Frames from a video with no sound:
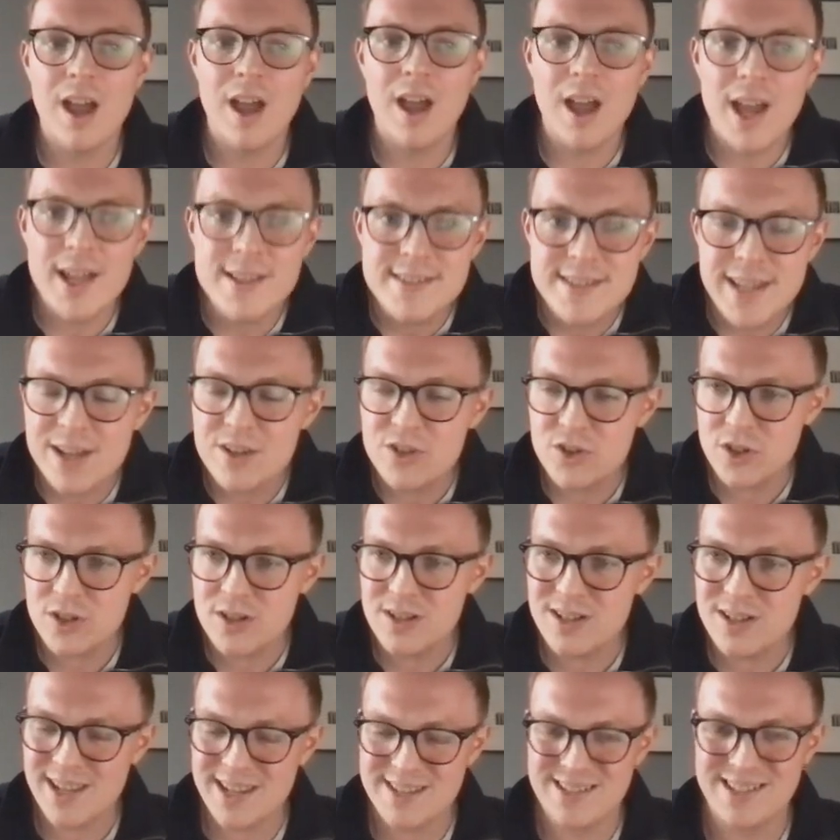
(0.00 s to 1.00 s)

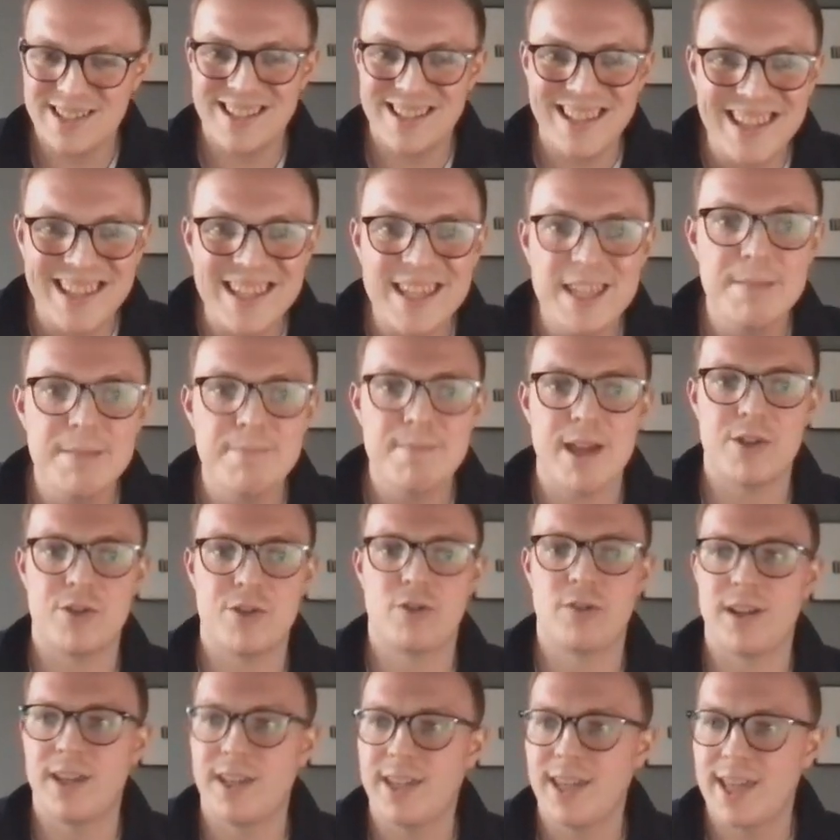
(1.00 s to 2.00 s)
Attention is a key
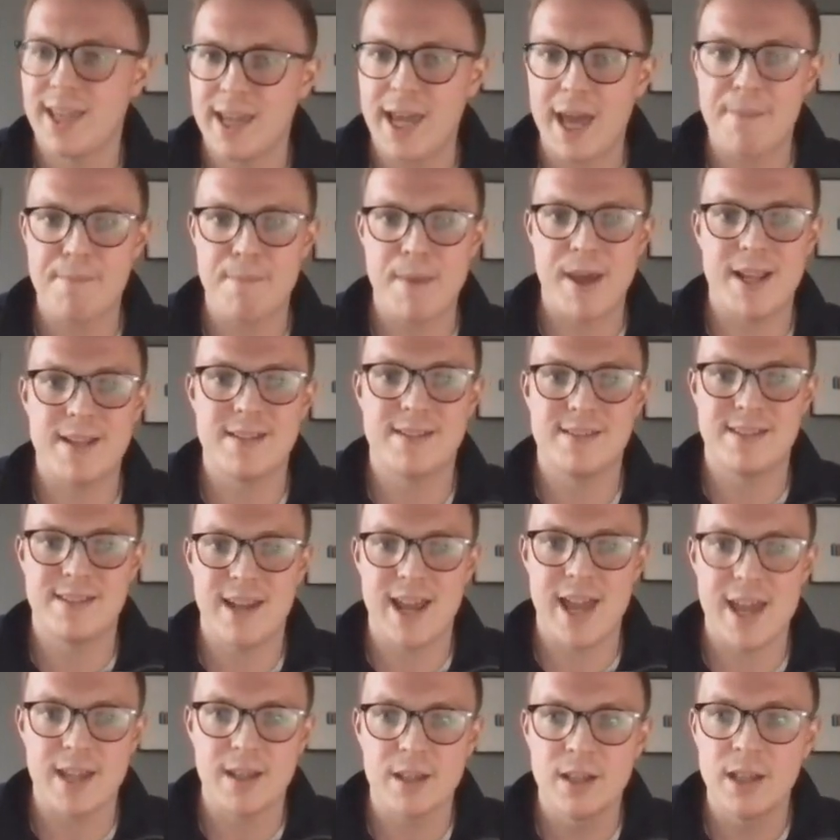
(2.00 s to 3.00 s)
metric in campaigns
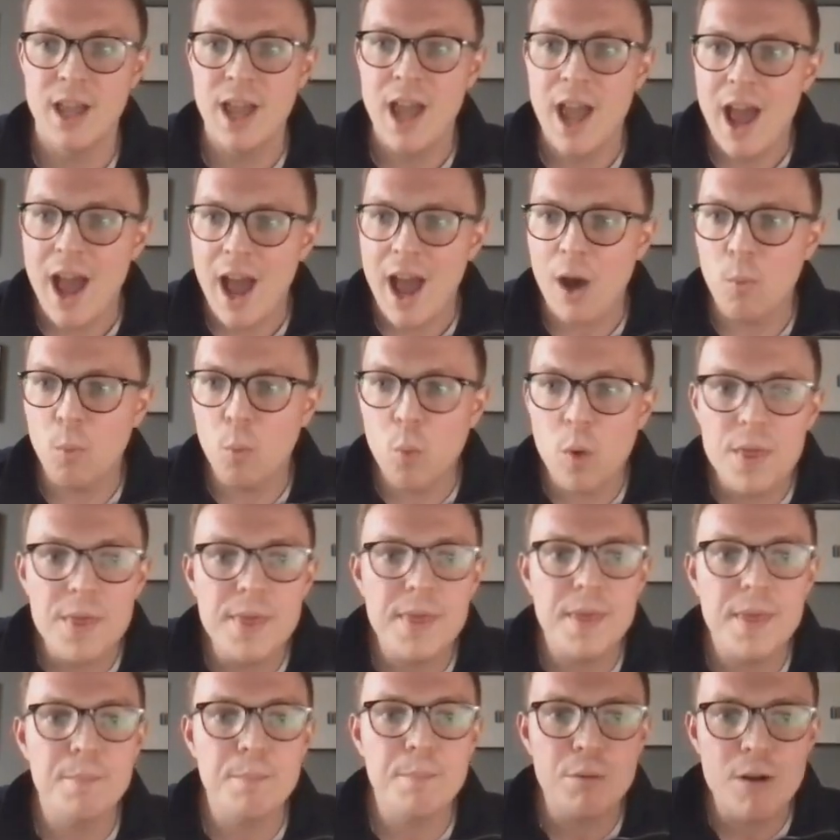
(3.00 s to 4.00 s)
today, and one
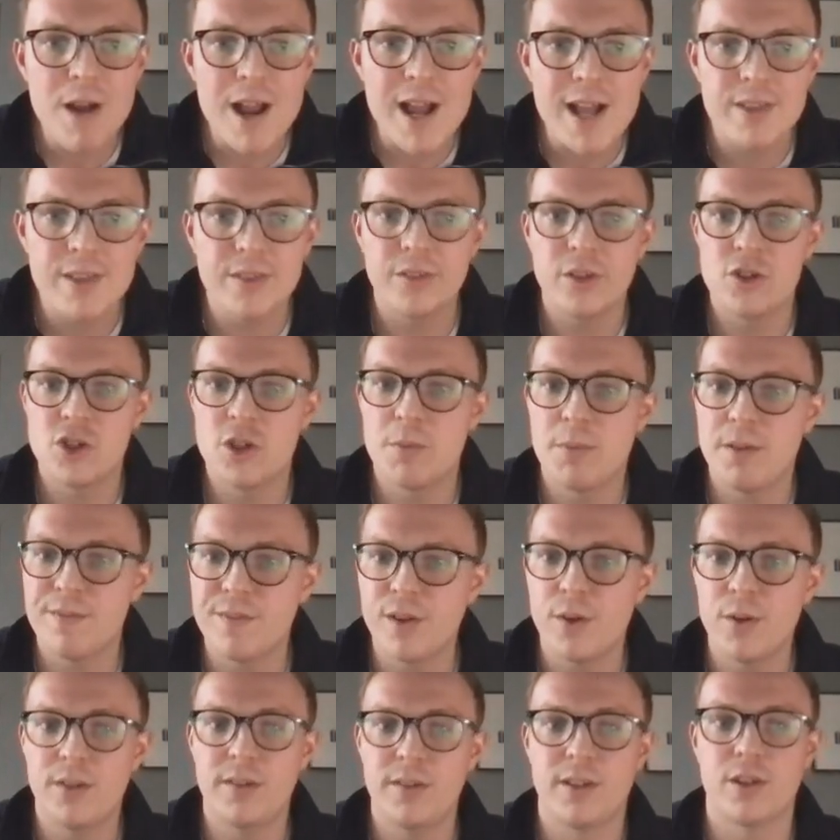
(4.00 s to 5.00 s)
that brands should be
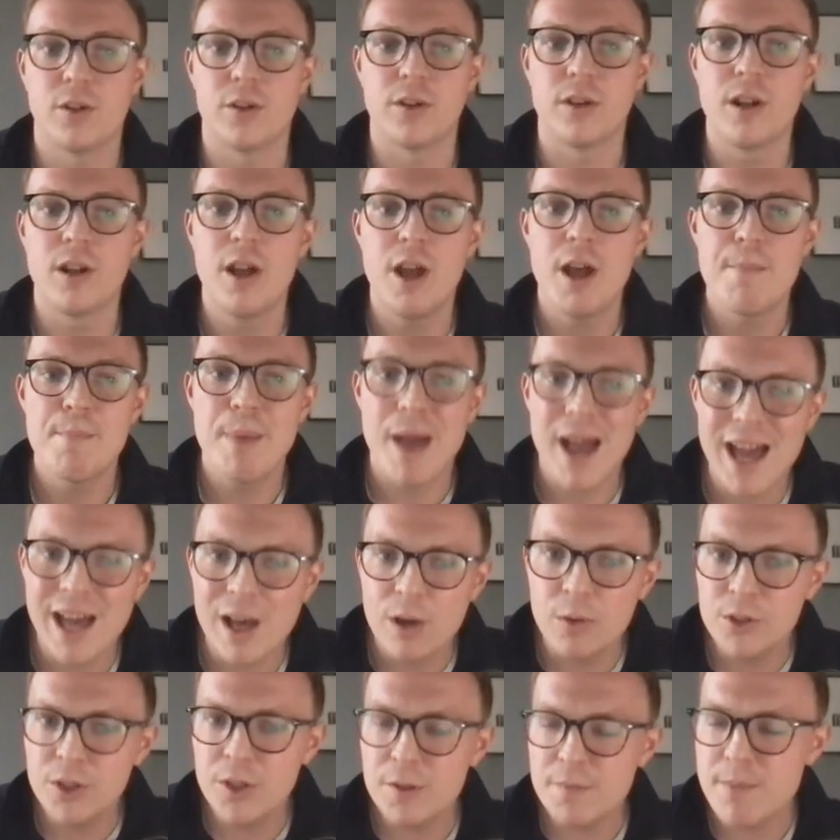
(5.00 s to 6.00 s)
focusing on. But how
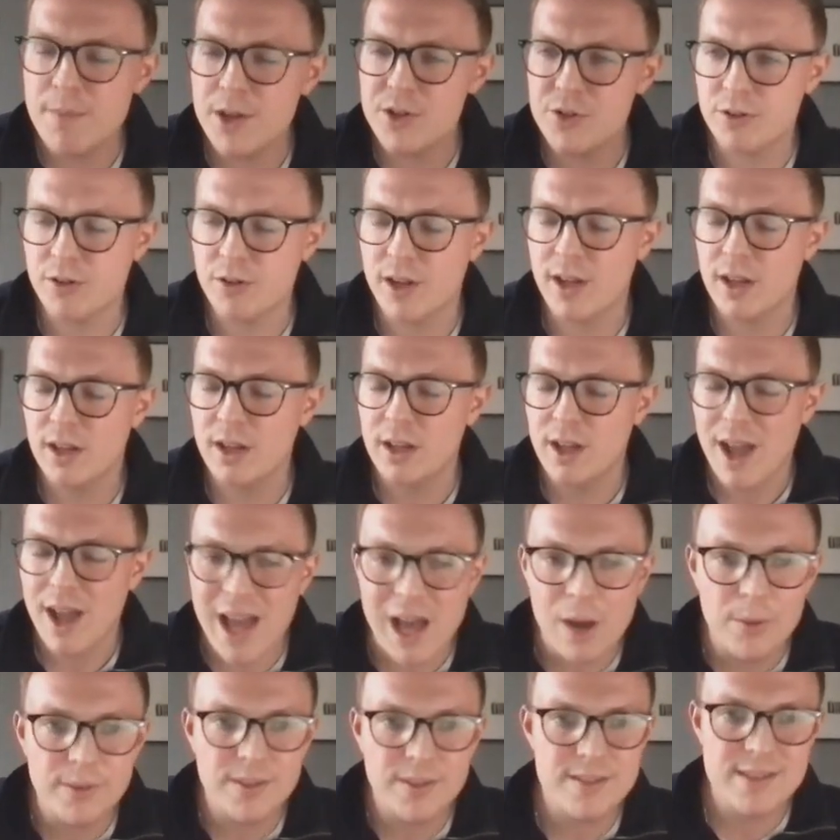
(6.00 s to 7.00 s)
do you measure it?
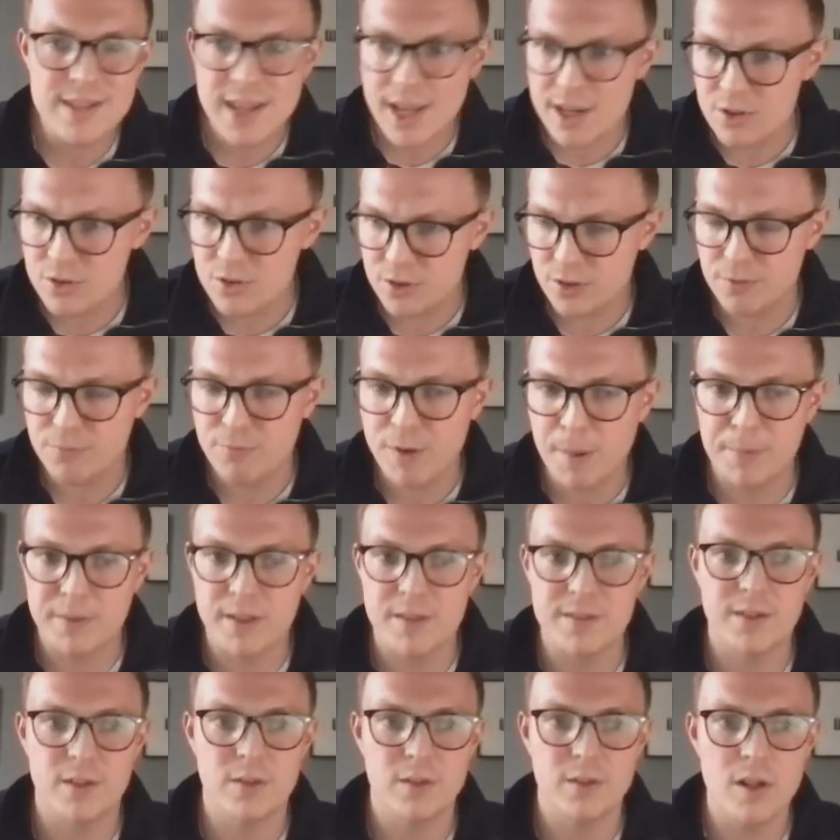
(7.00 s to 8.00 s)
How is attention
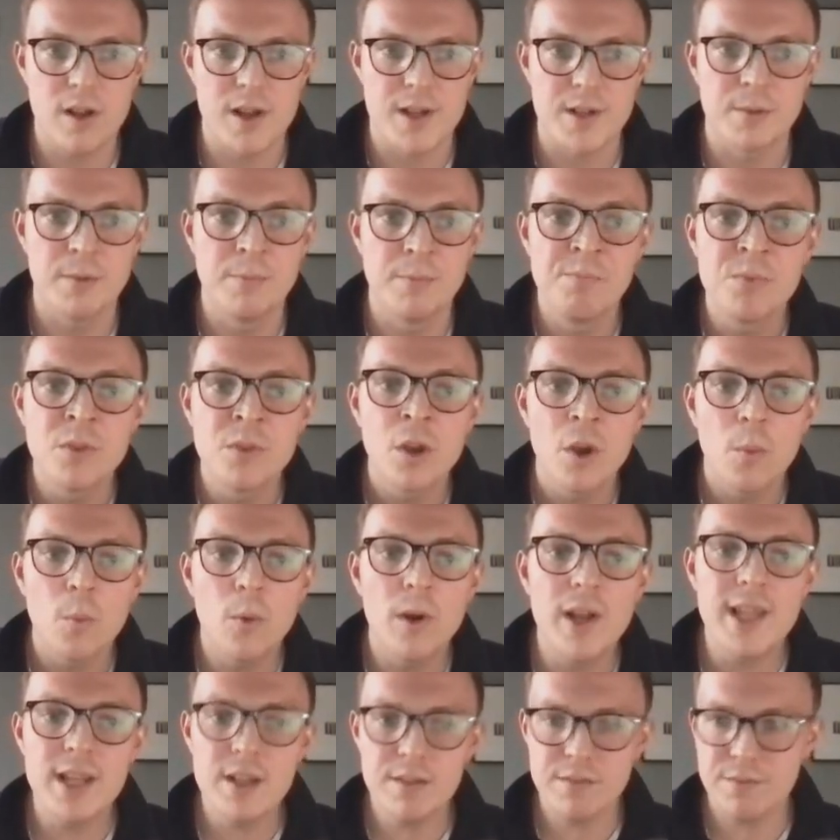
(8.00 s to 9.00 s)
represented online?
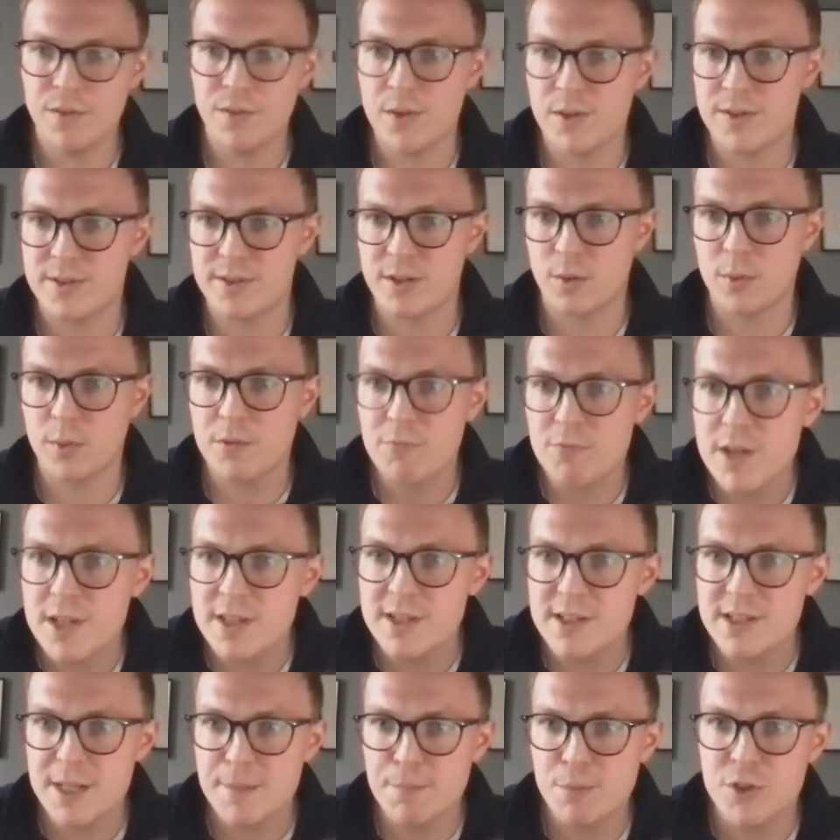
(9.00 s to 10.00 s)
Well, at Influencer, we
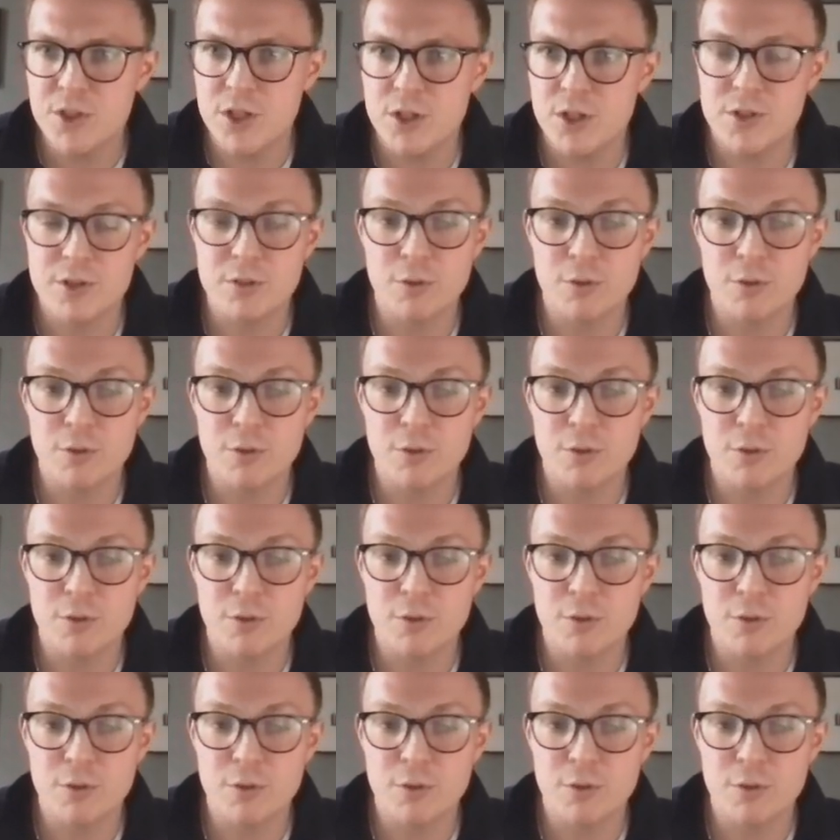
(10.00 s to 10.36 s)
recently produced a